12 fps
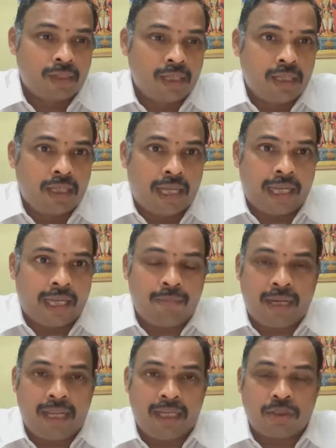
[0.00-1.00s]

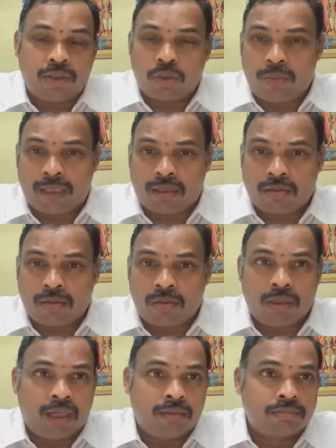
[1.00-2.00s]
Anybody else who wish
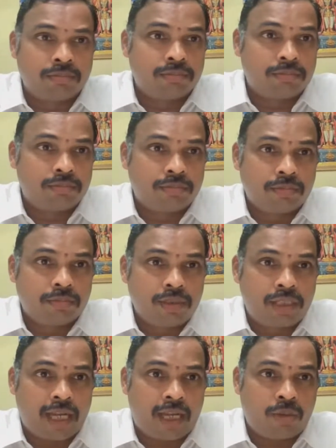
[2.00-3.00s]
to
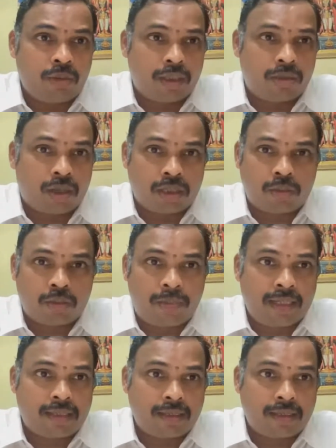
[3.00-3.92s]
share your thoughts, please?